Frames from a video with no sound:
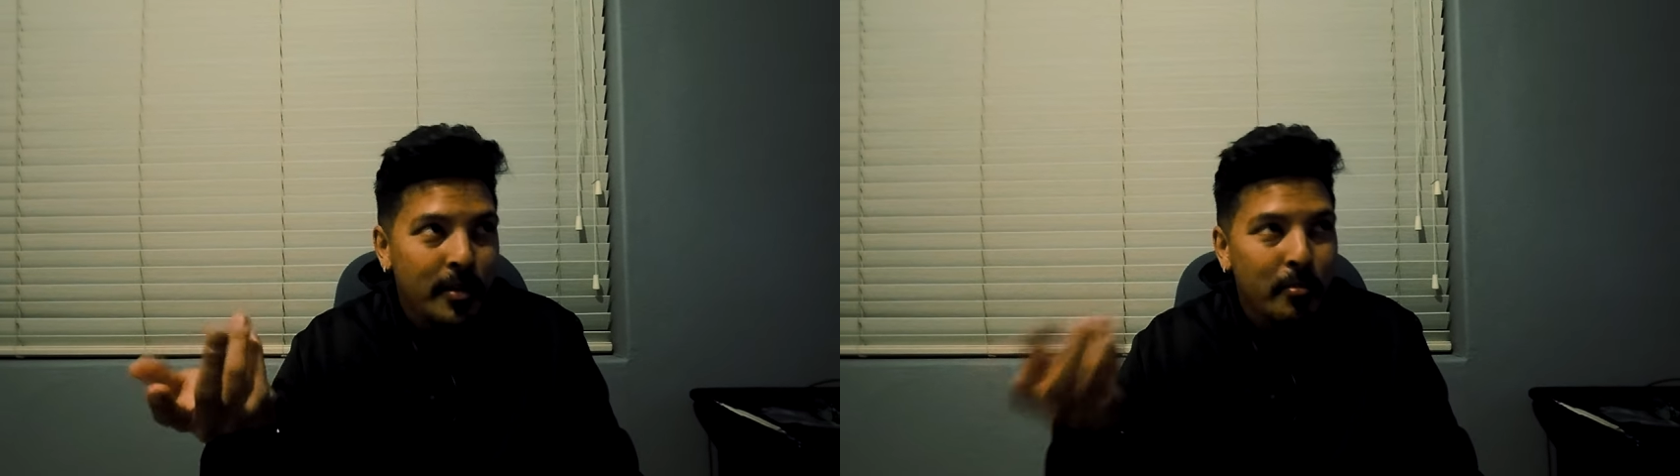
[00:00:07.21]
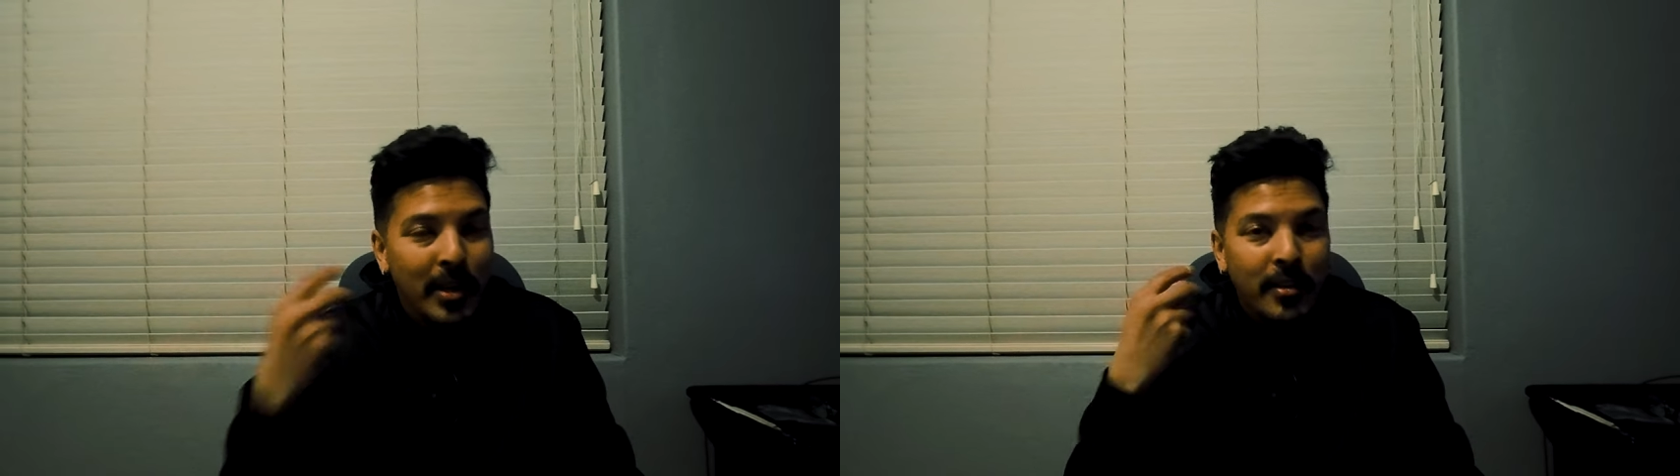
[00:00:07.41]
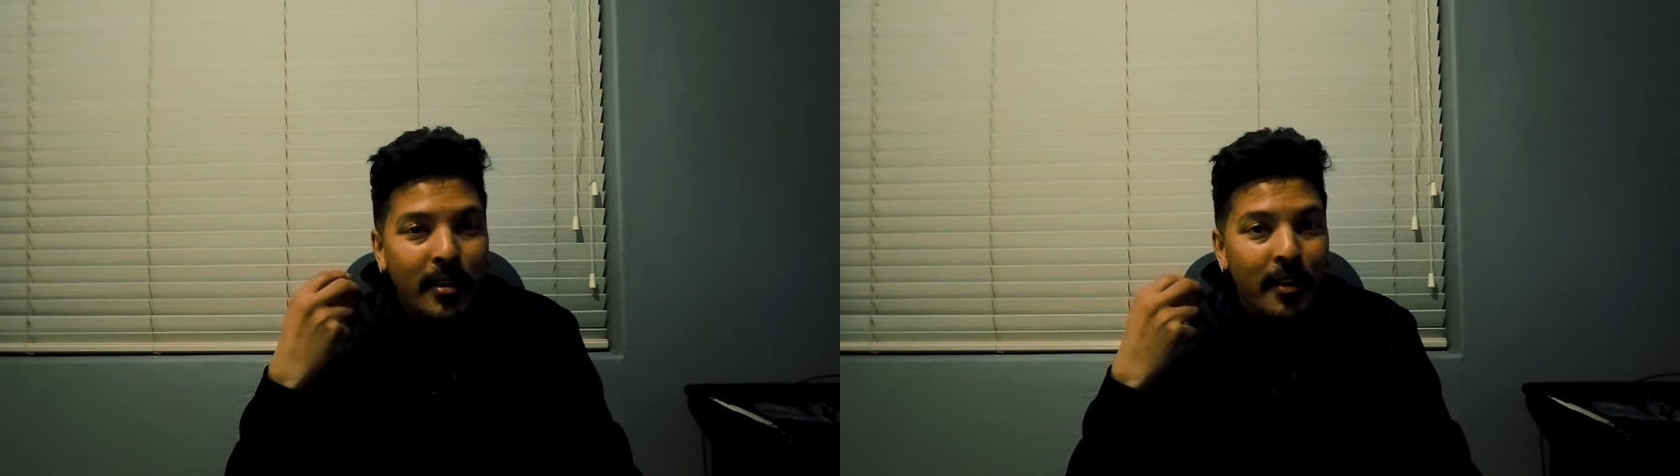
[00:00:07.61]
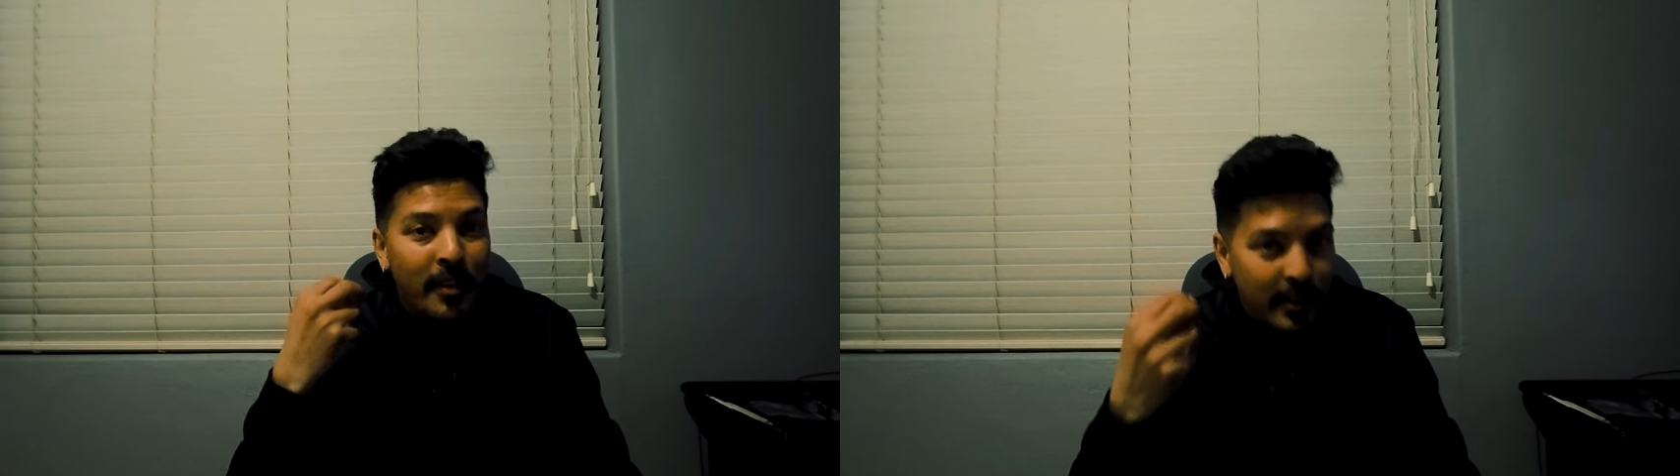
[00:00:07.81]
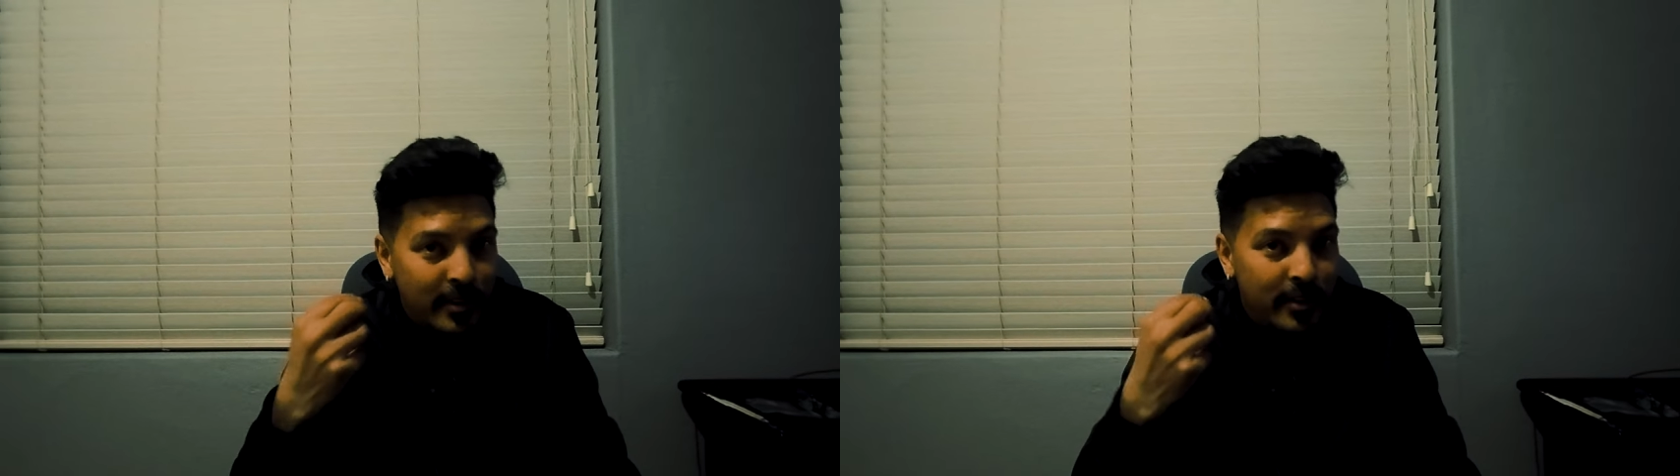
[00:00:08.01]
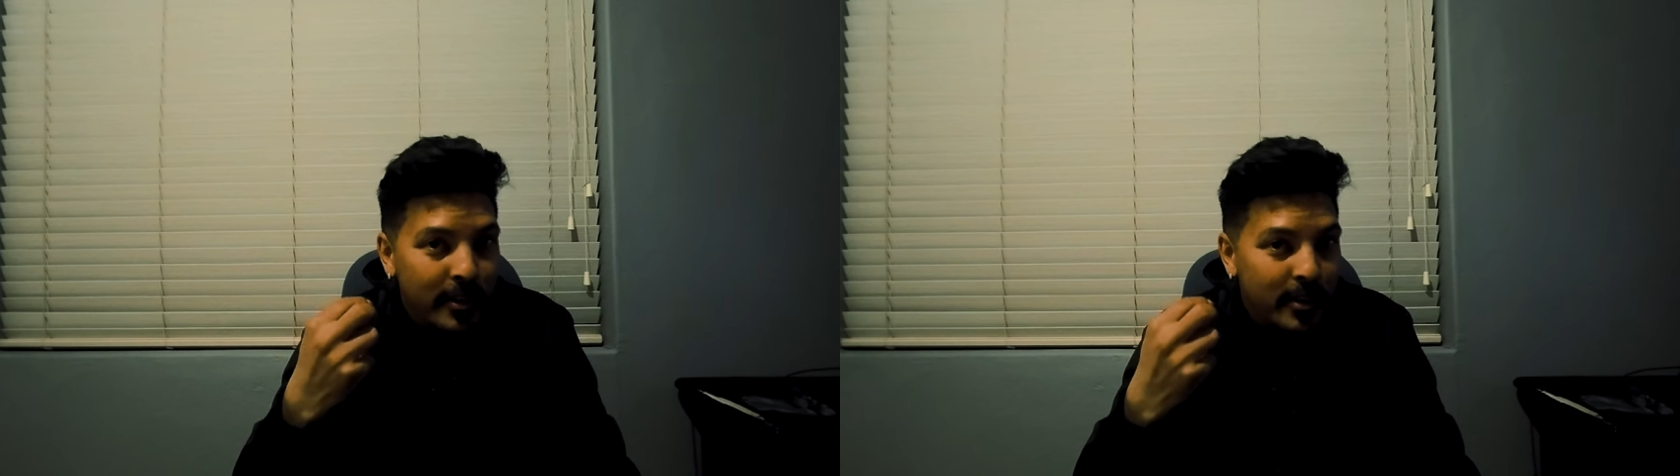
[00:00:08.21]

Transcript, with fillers: but this is the